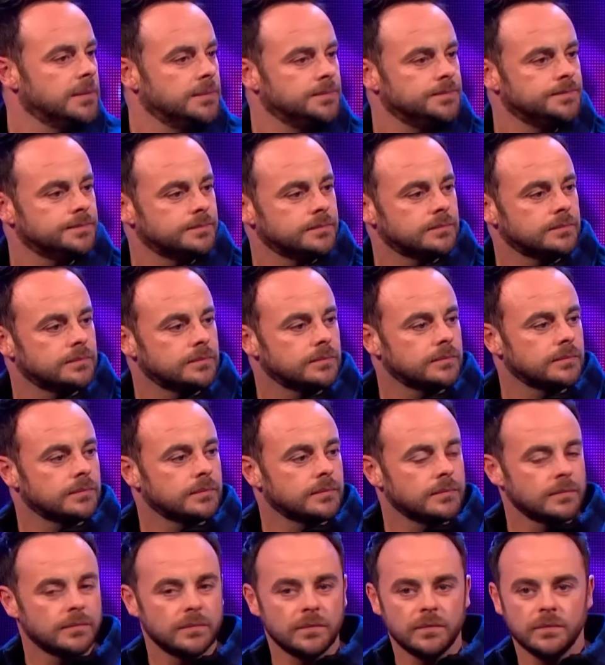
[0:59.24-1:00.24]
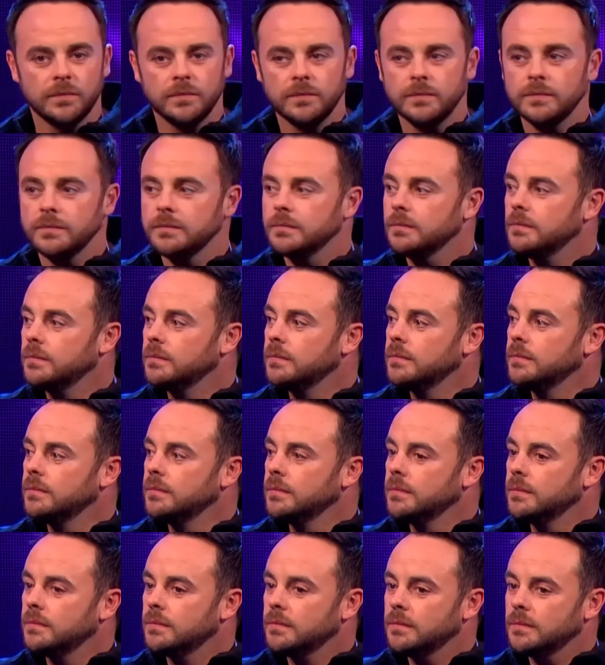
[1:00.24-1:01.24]

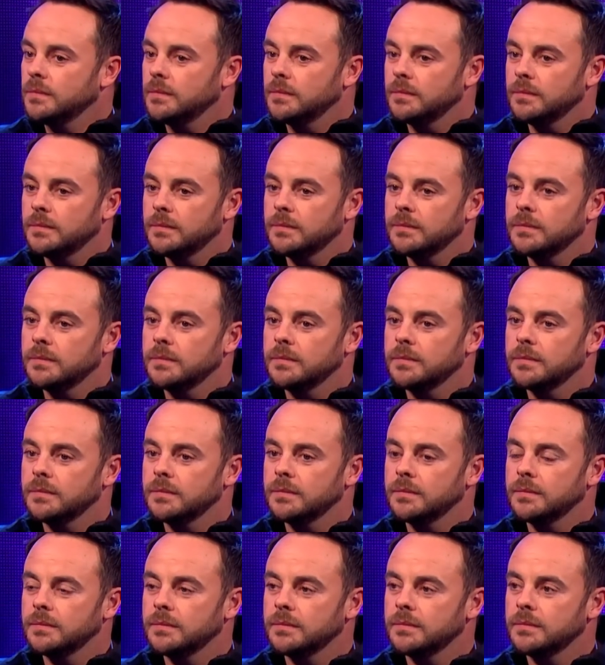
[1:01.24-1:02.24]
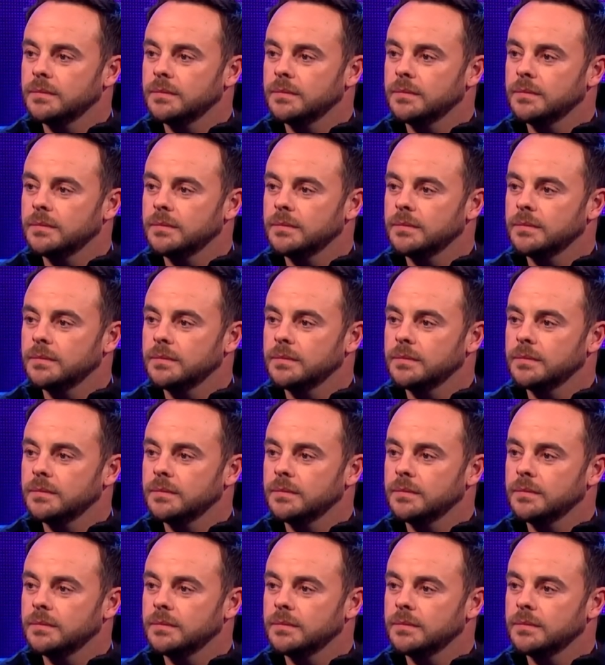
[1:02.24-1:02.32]
(not speaking)